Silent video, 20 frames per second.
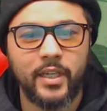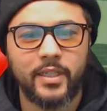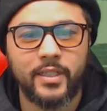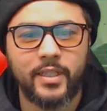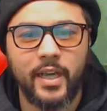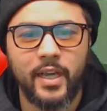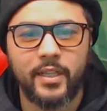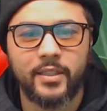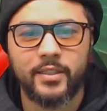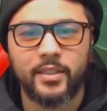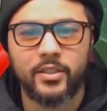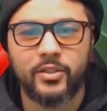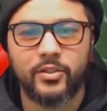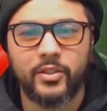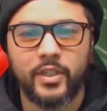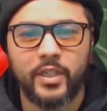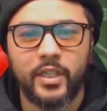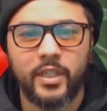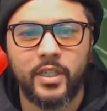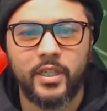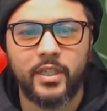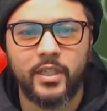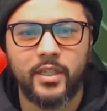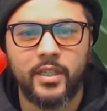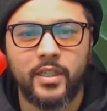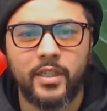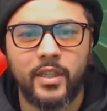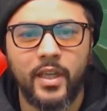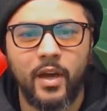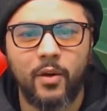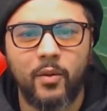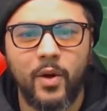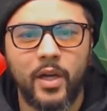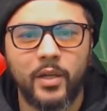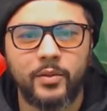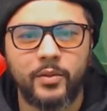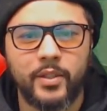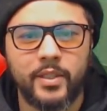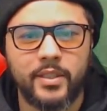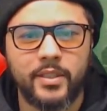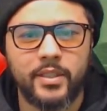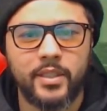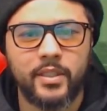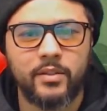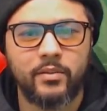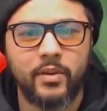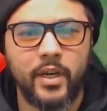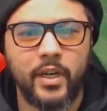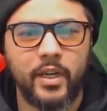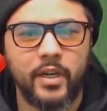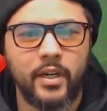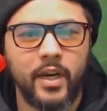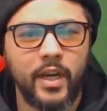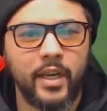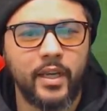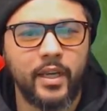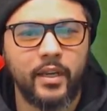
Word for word: to Alessandrini. Now watch, we can see it right here. I get